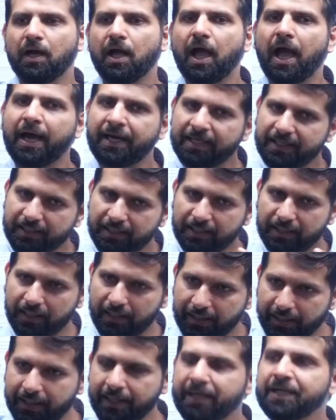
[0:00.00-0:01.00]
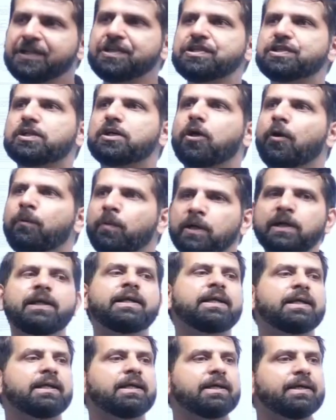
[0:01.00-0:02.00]
and each
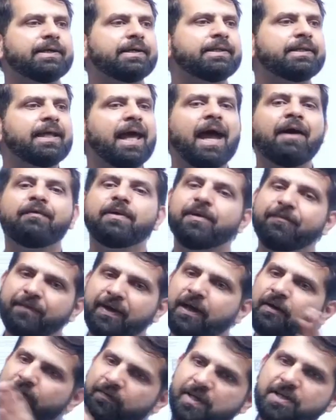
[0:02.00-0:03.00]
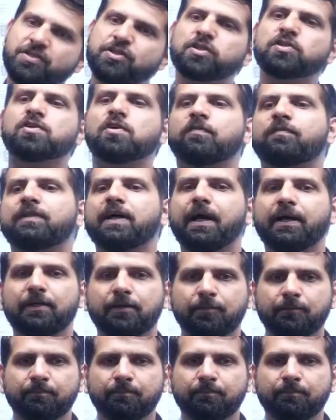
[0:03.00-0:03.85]
community, they have different versions of that.